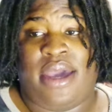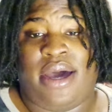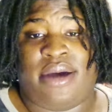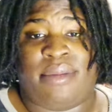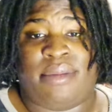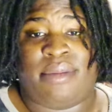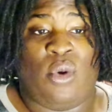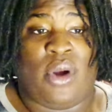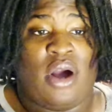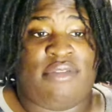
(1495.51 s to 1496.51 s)
I'm
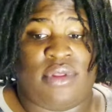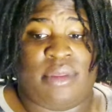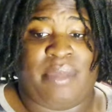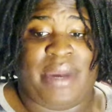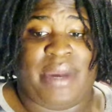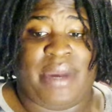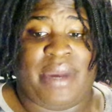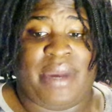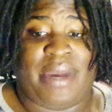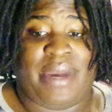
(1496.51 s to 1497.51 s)
going off on my own
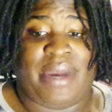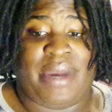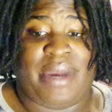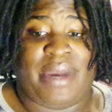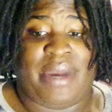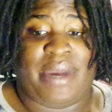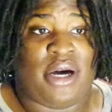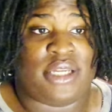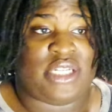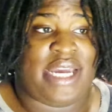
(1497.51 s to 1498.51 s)
little thing, so I do
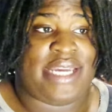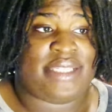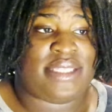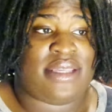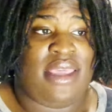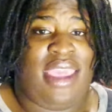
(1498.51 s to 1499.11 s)
apologize.